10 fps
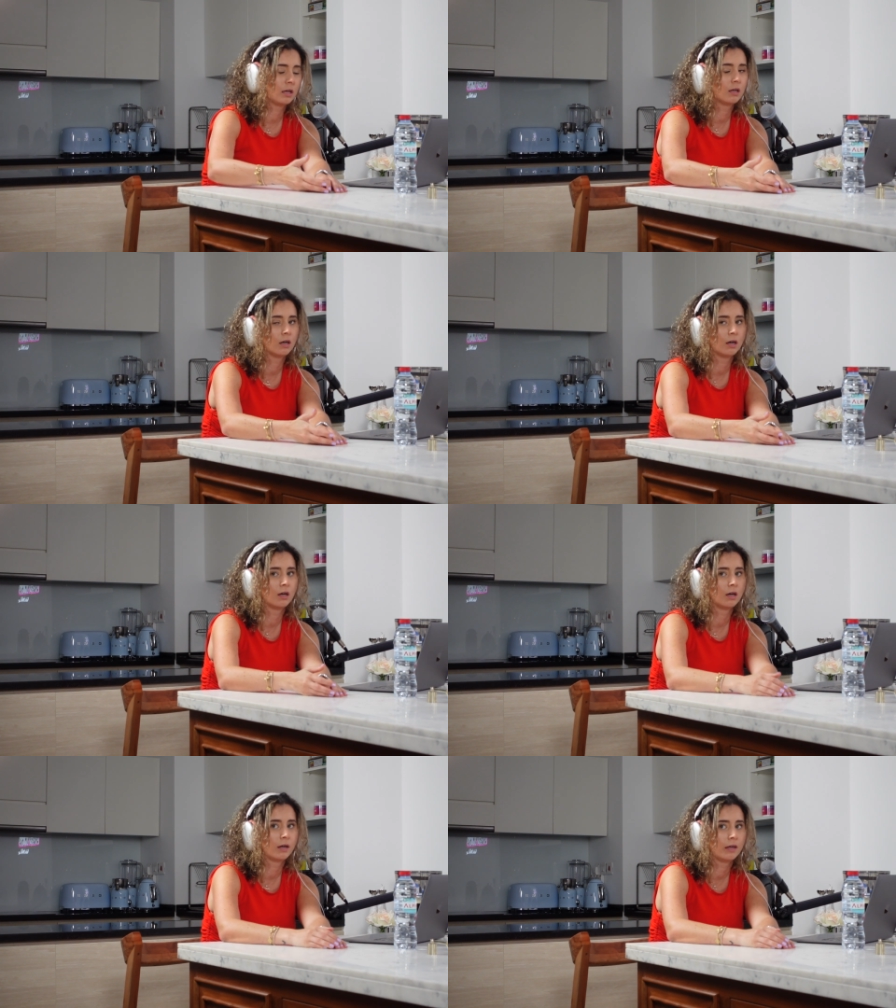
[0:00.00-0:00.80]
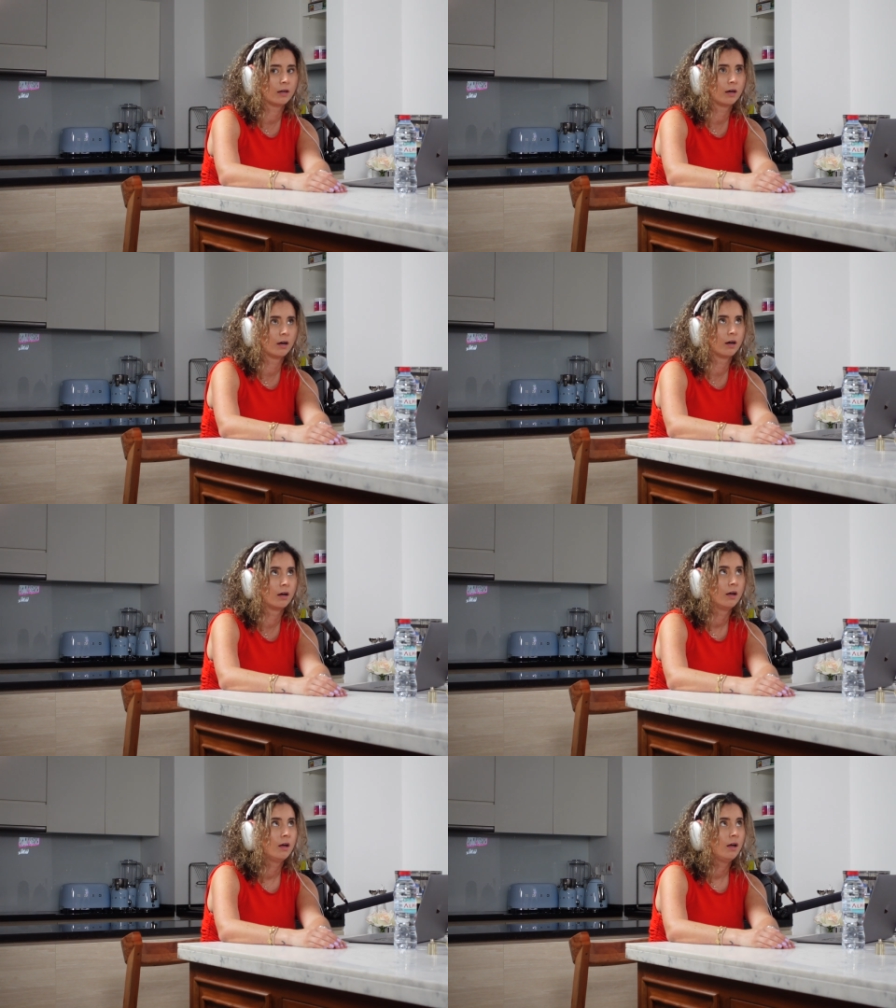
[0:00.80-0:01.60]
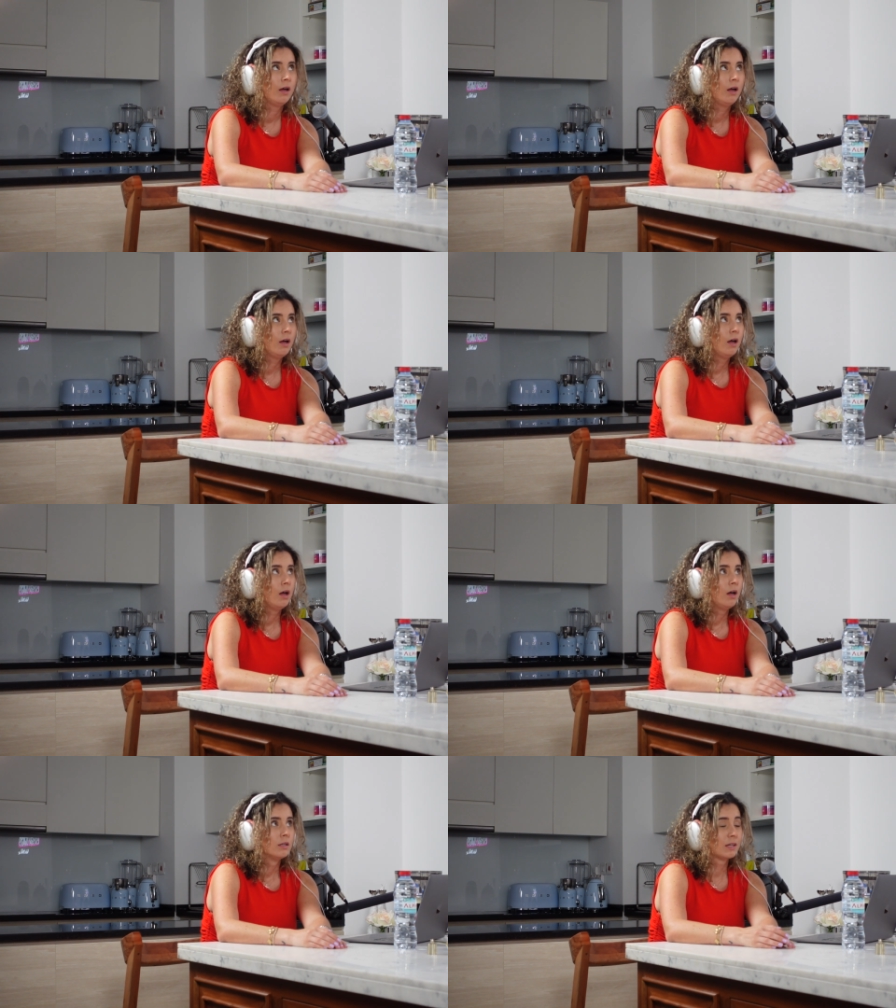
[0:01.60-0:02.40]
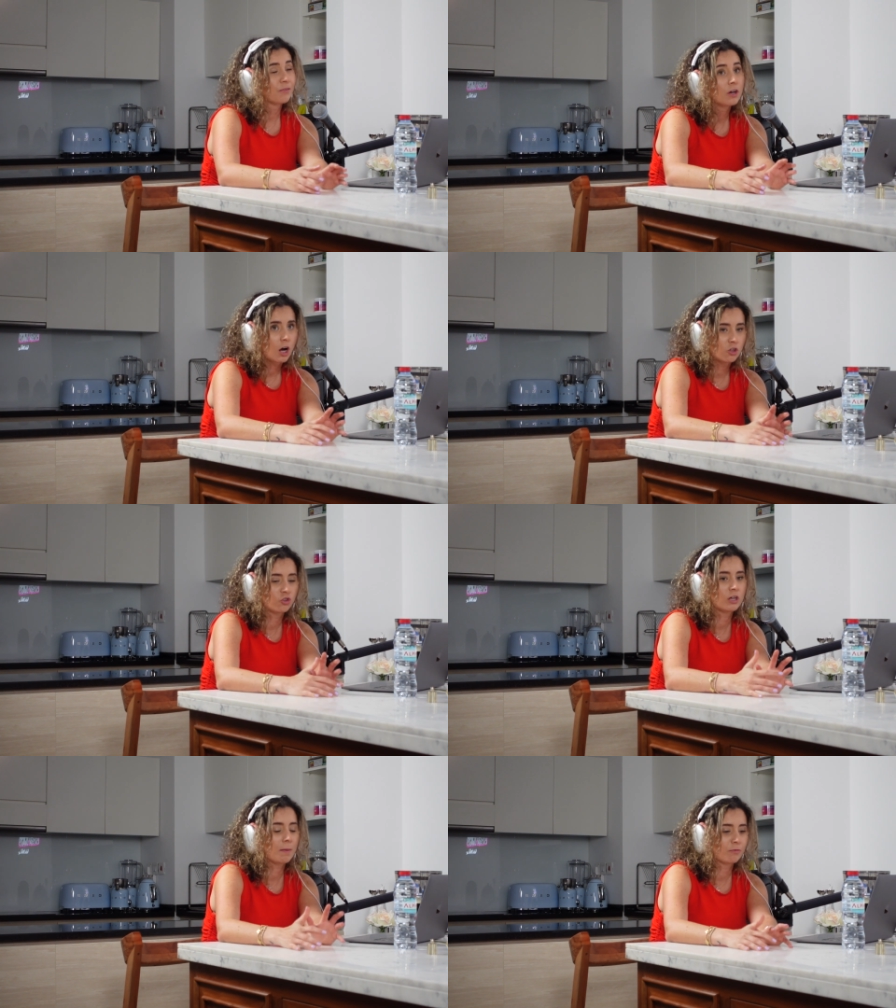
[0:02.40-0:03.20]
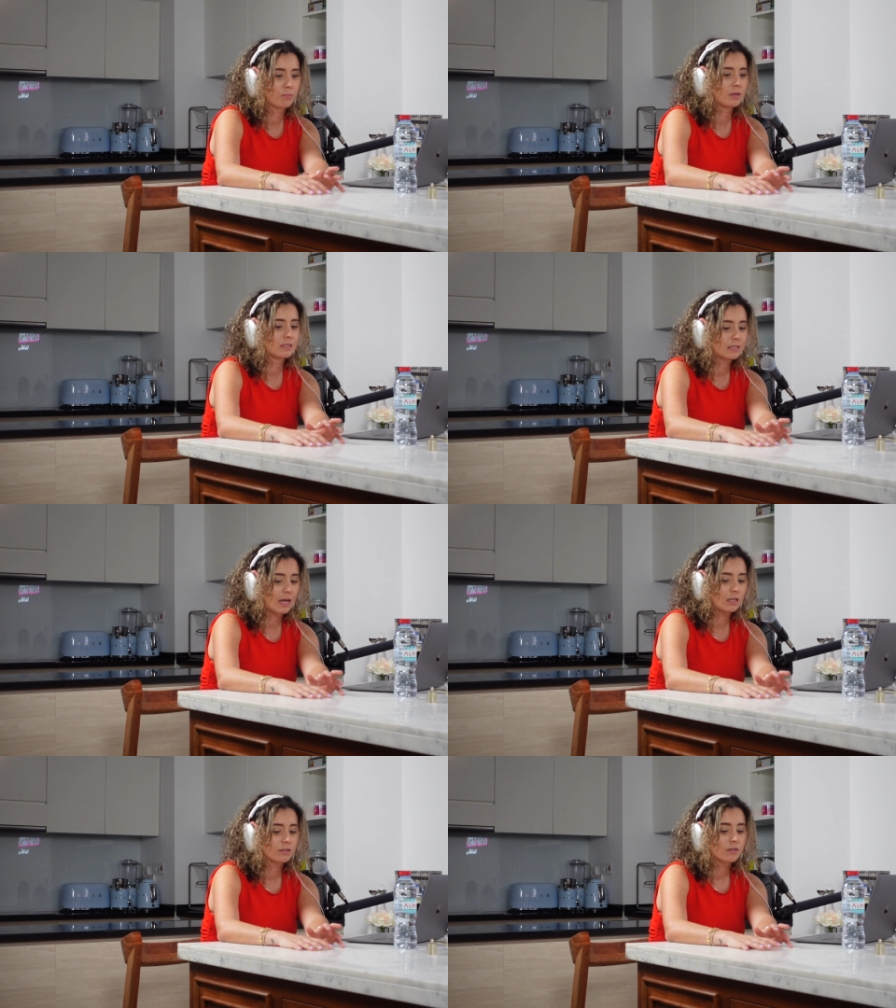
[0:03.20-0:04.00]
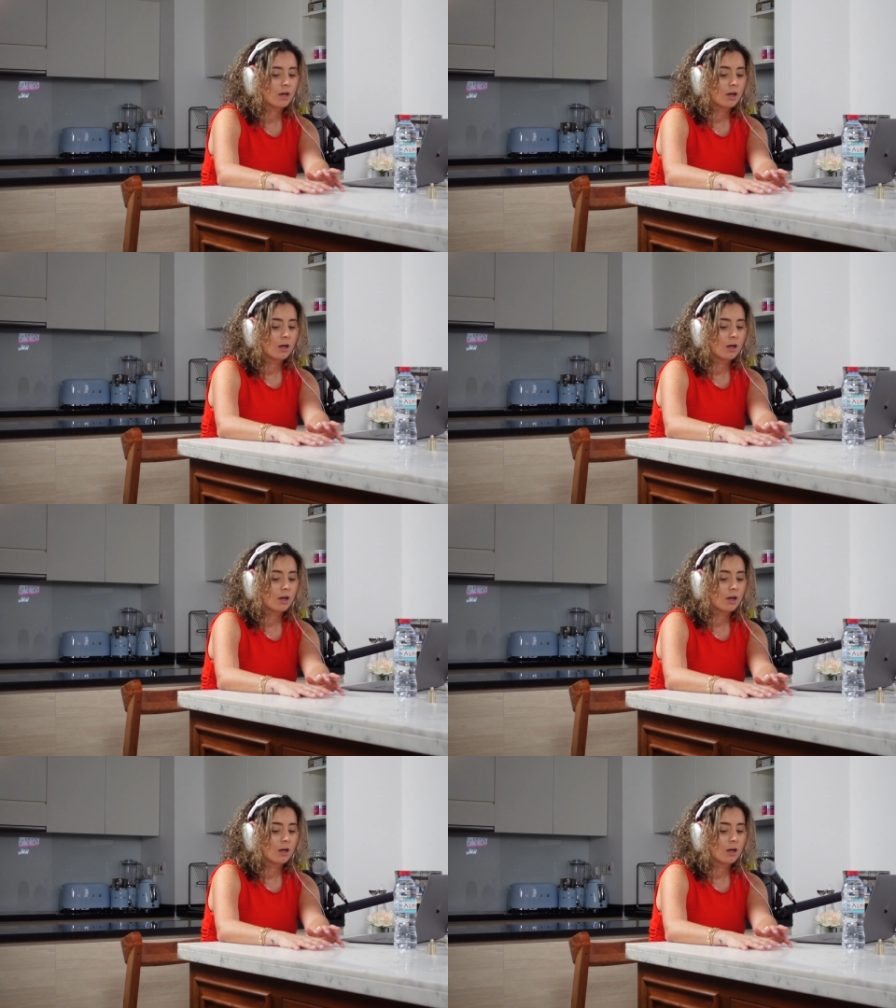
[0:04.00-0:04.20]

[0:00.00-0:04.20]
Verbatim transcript: in a in a different country coming from the states